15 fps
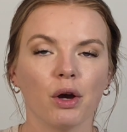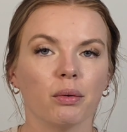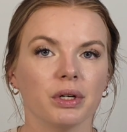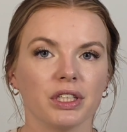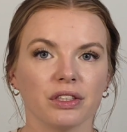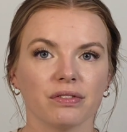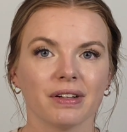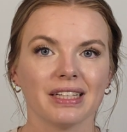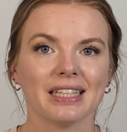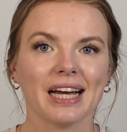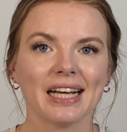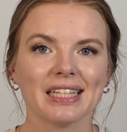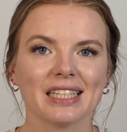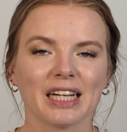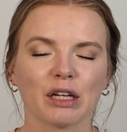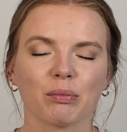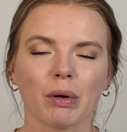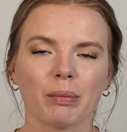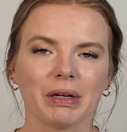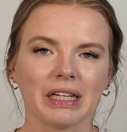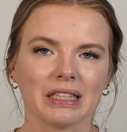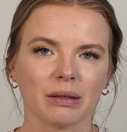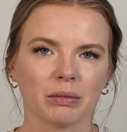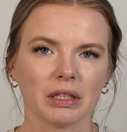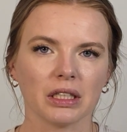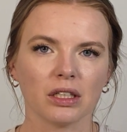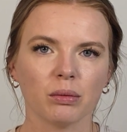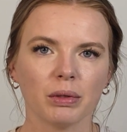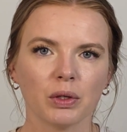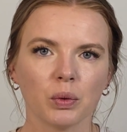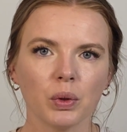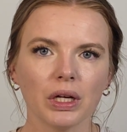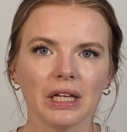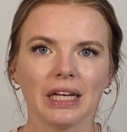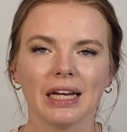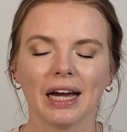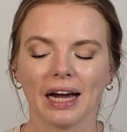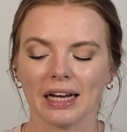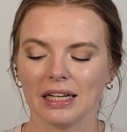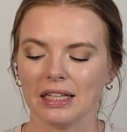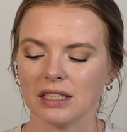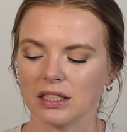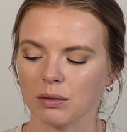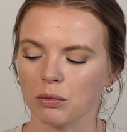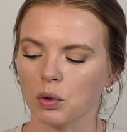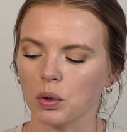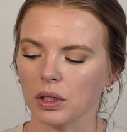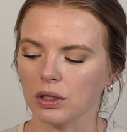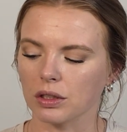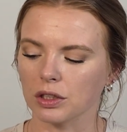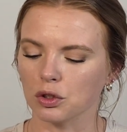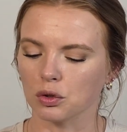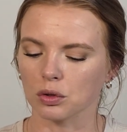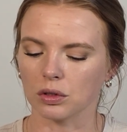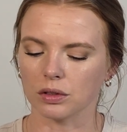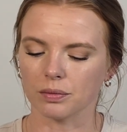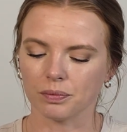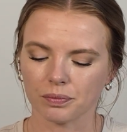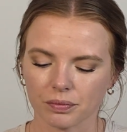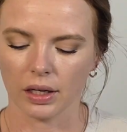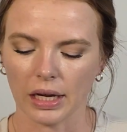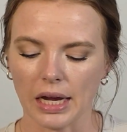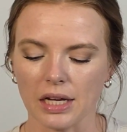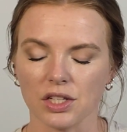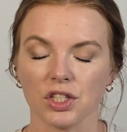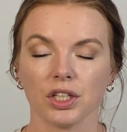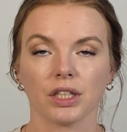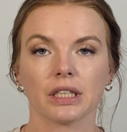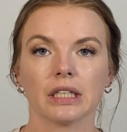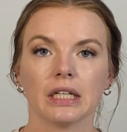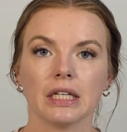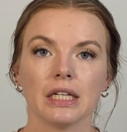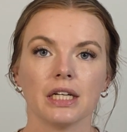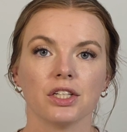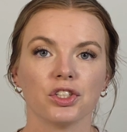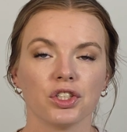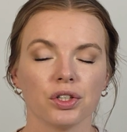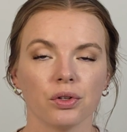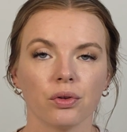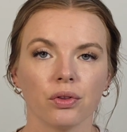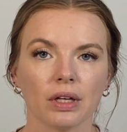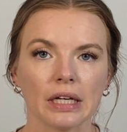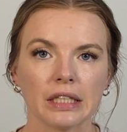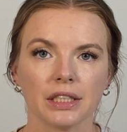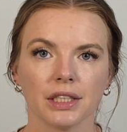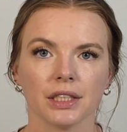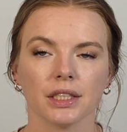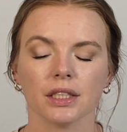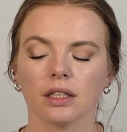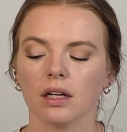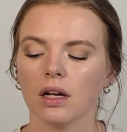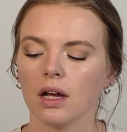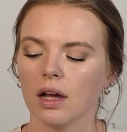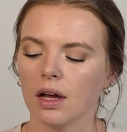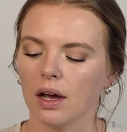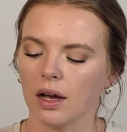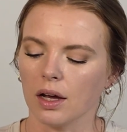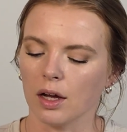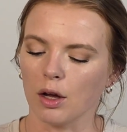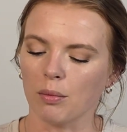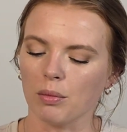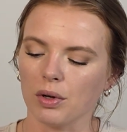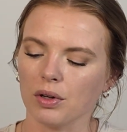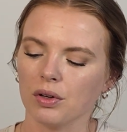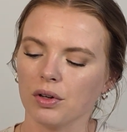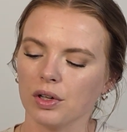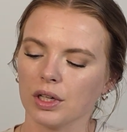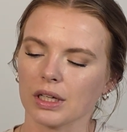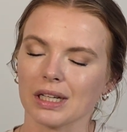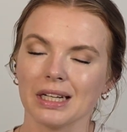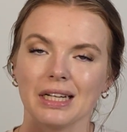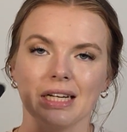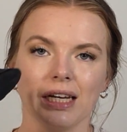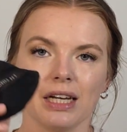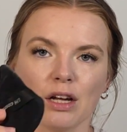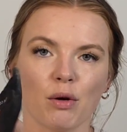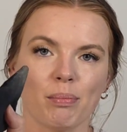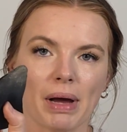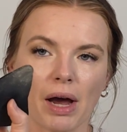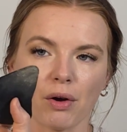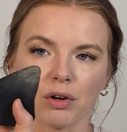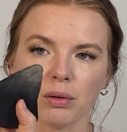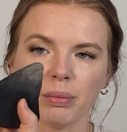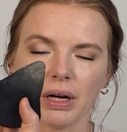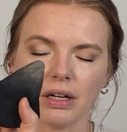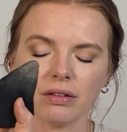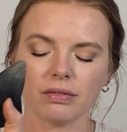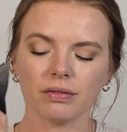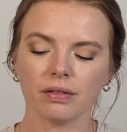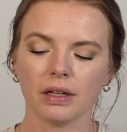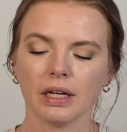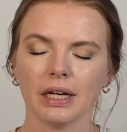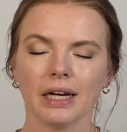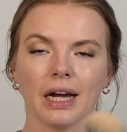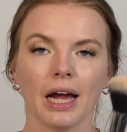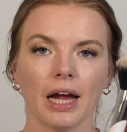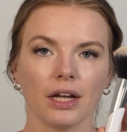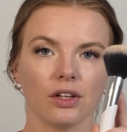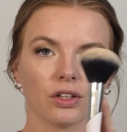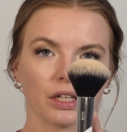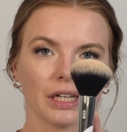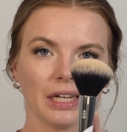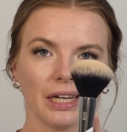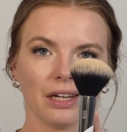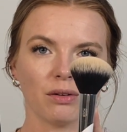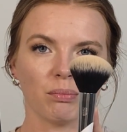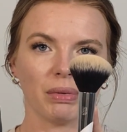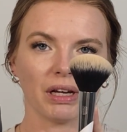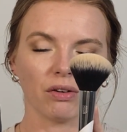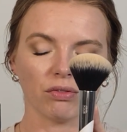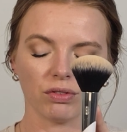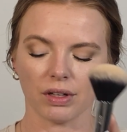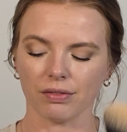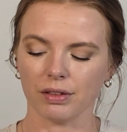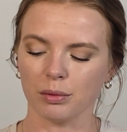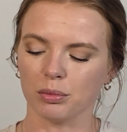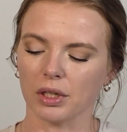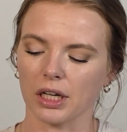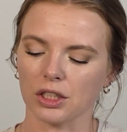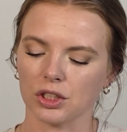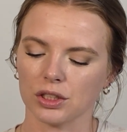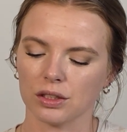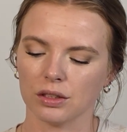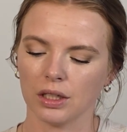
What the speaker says: which is fantastic, but because I'm a little bit oily, I need some oil control. Okay, so you're gonna need 2 things here. You're gonna need a powder puff, and you're gonna need a big fluffy brush.